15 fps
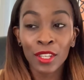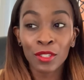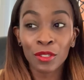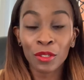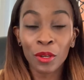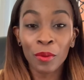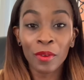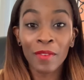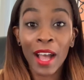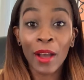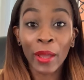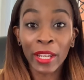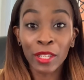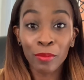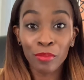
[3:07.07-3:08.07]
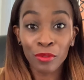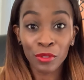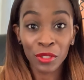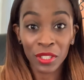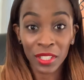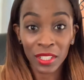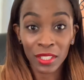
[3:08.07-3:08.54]
without any
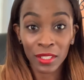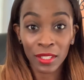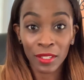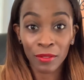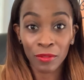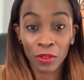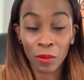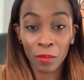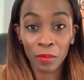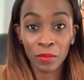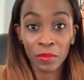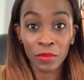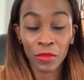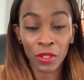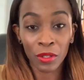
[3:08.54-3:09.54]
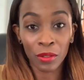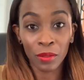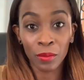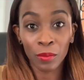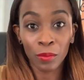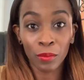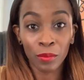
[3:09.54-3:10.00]
bruises from,
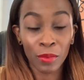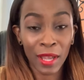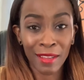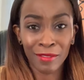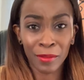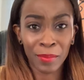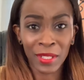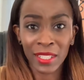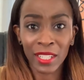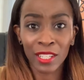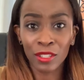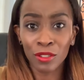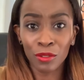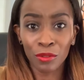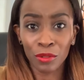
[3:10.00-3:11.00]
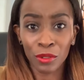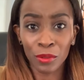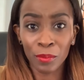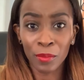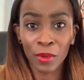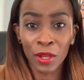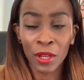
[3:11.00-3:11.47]
whatever particular group.